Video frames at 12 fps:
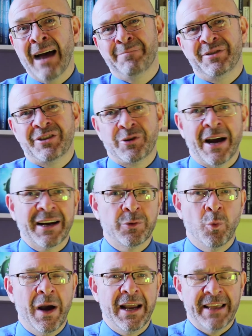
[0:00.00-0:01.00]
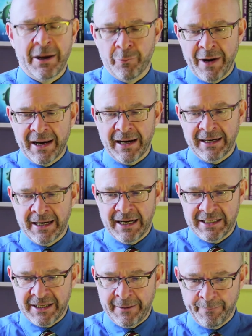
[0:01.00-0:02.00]
abstract way, they
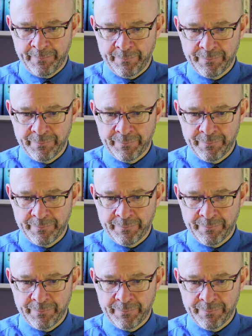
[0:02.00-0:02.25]
recognise it.